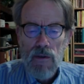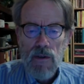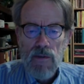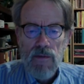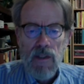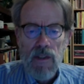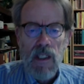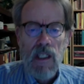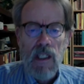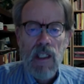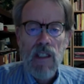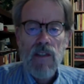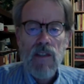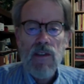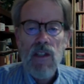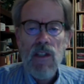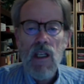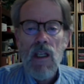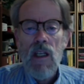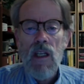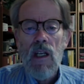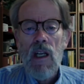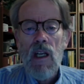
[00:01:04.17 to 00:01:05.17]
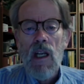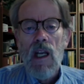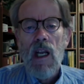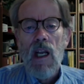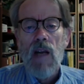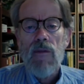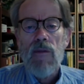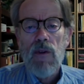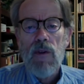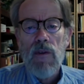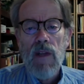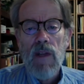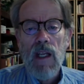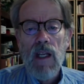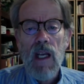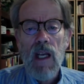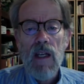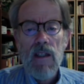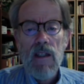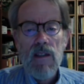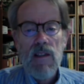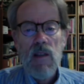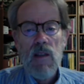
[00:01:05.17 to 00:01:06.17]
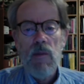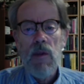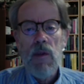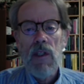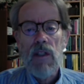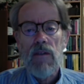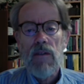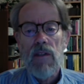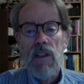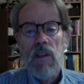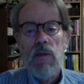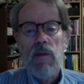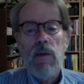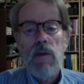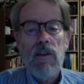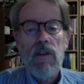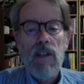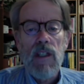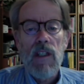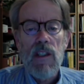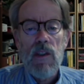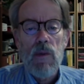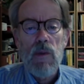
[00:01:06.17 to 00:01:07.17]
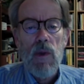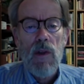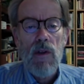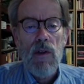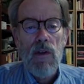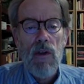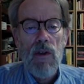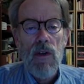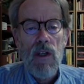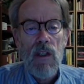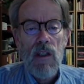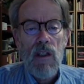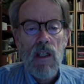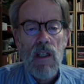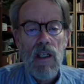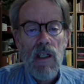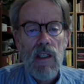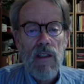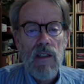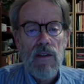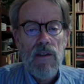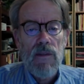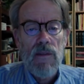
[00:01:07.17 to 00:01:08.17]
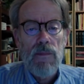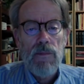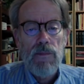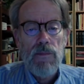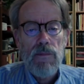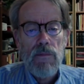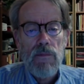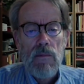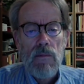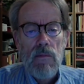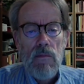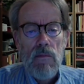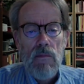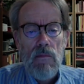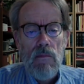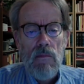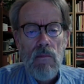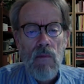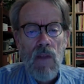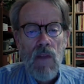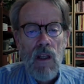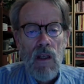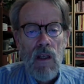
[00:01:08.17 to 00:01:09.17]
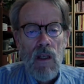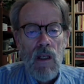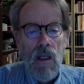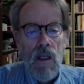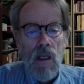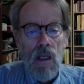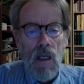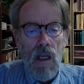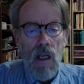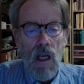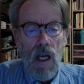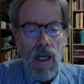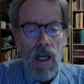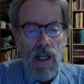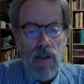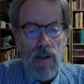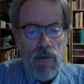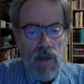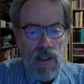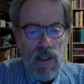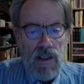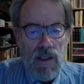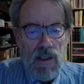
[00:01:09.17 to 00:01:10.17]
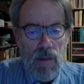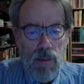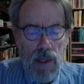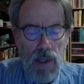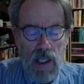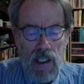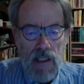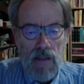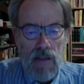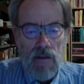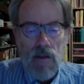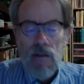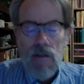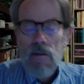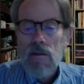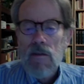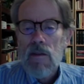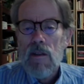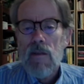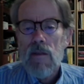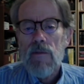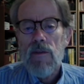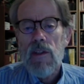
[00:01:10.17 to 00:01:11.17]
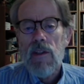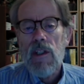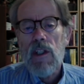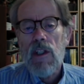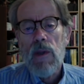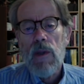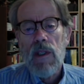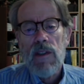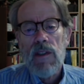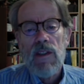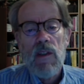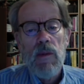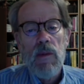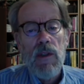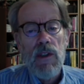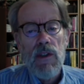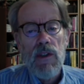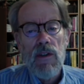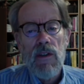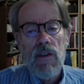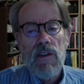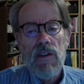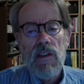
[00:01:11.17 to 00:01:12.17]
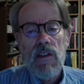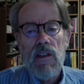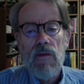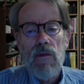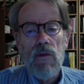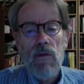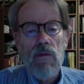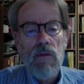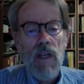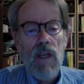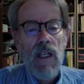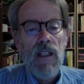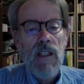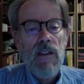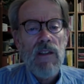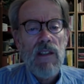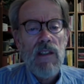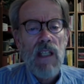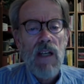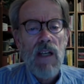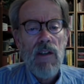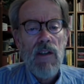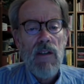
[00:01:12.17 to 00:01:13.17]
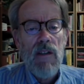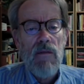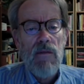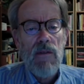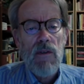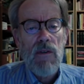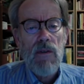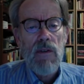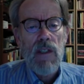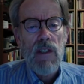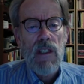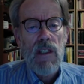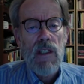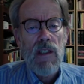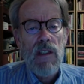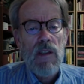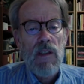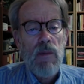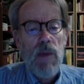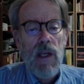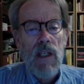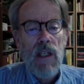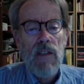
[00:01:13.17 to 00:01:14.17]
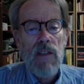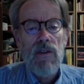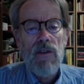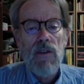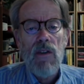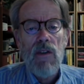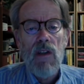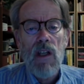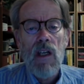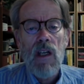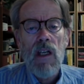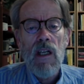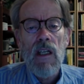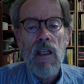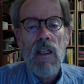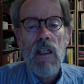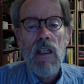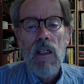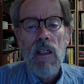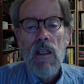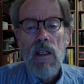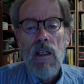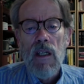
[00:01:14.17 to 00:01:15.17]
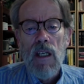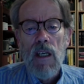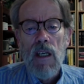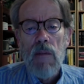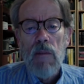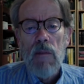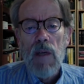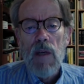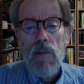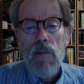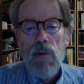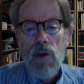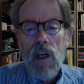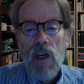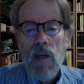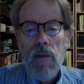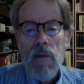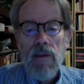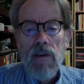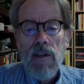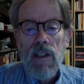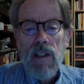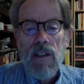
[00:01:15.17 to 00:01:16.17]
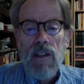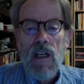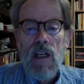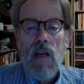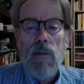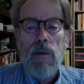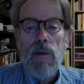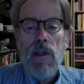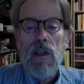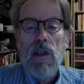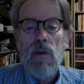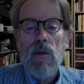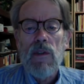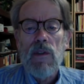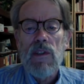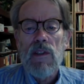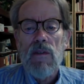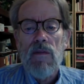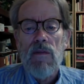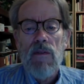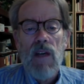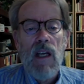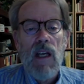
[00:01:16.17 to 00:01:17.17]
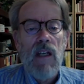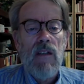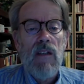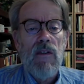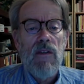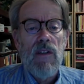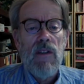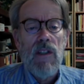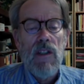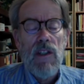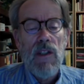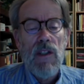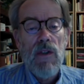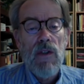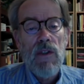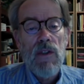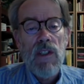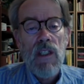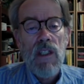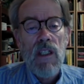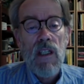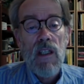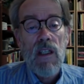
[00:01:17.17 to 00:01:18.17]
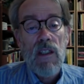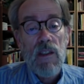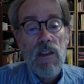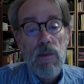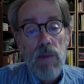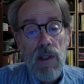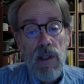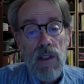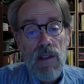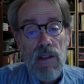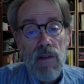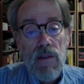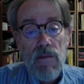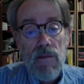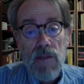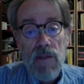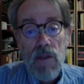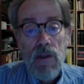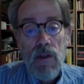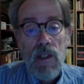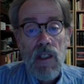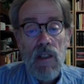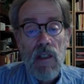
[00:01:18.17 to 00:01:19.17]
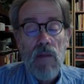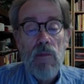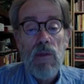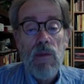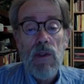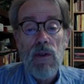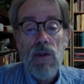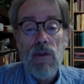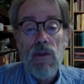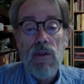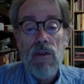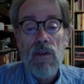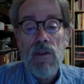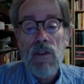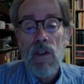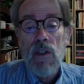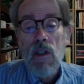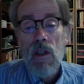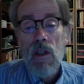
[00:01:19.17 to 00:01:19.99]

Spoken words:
Phoenix, after they had a similar experience with long lines. I addressed a panel of the U.S. Commission on Civil Rights down in Florida this past July, and my primary topic was the fact that using expensive voting computers